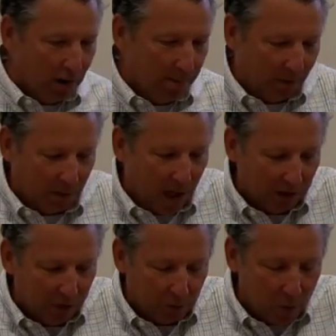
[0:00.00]
and the
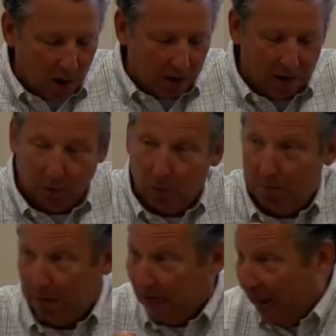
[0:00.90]
methodology required that it
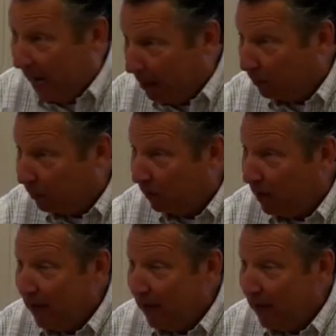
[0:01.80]
wouldn't be names.